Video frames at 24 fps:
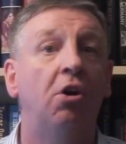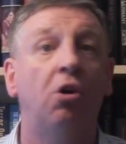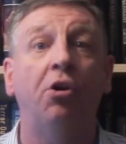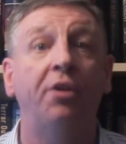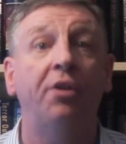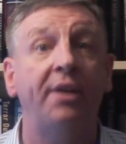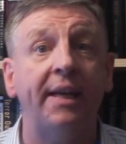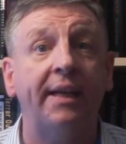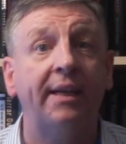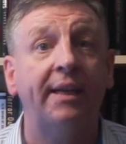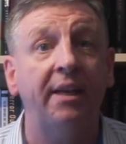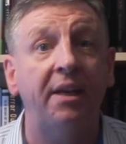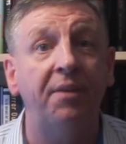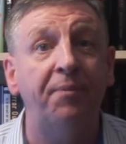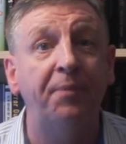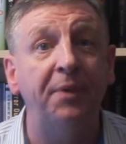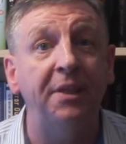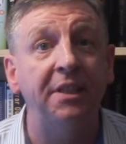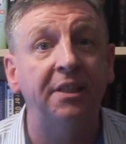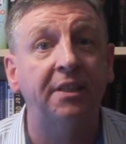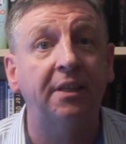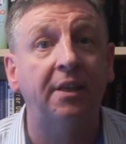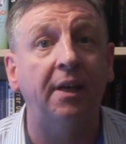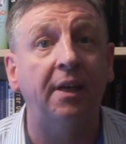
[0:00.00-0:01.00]
or Nick
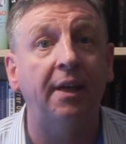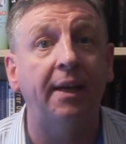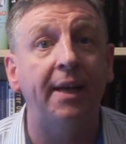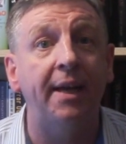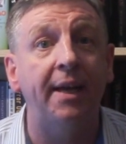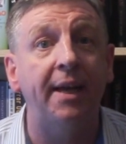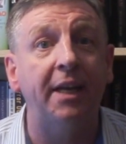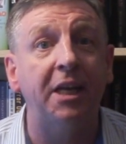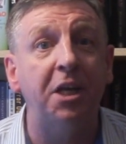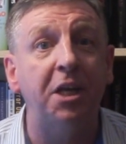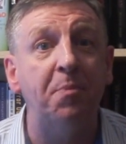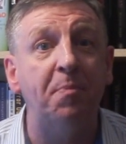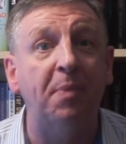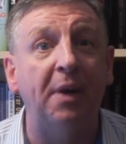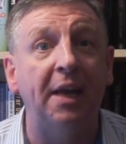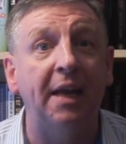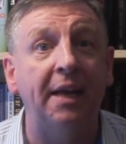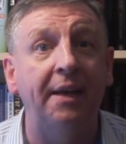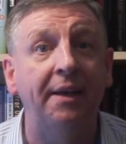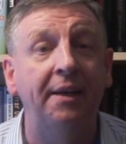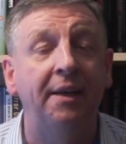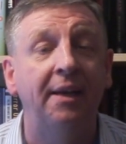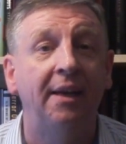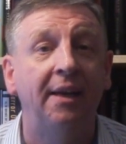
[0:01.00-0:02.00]
Griffin's Kalagi
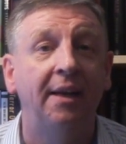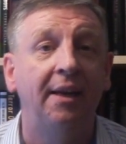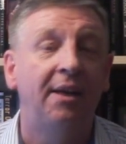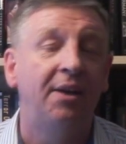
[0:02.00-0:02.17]
plan.